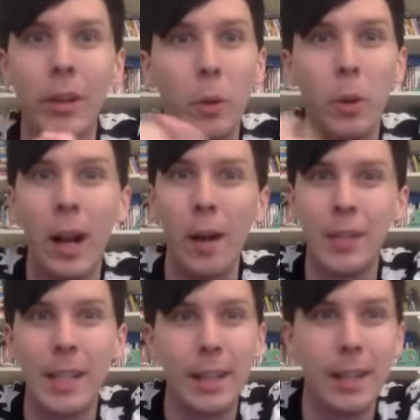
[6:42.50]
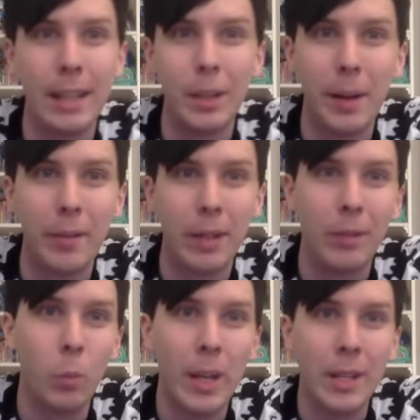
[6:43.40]
all out of sync and end up
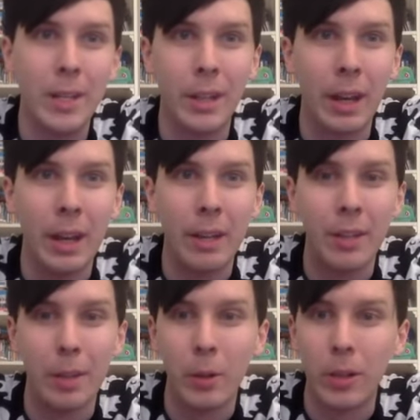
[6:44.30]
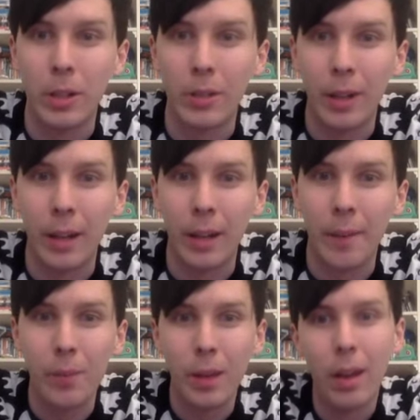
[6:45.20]
having winter in summer and stuff like that.
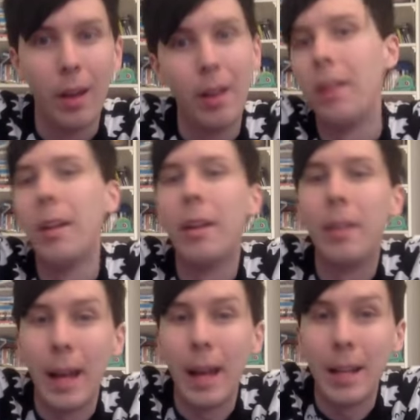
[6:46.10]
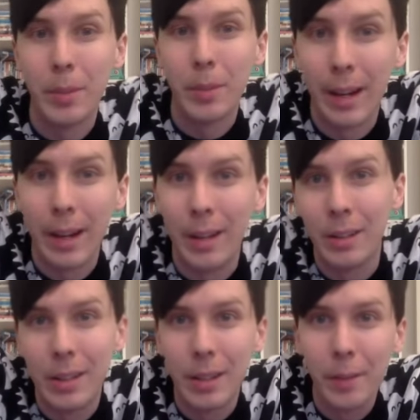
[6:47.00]
There's some
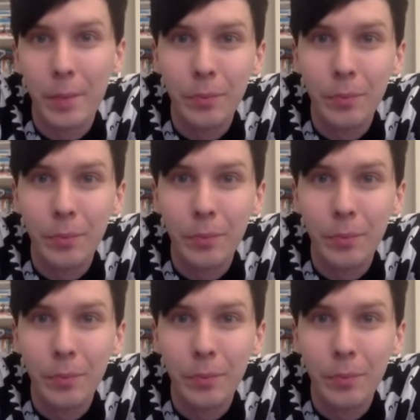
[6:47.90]
science.